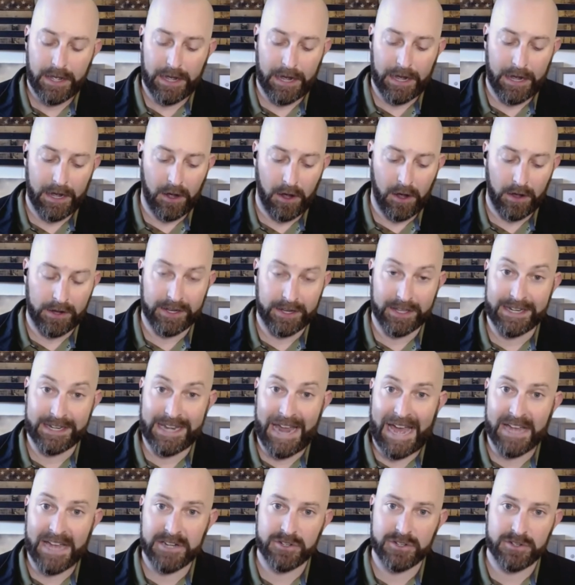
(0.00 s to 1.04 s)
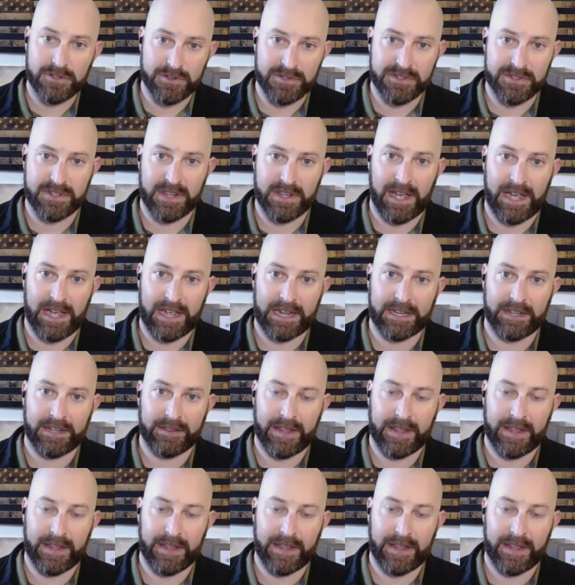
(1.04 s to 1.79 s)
On the national side,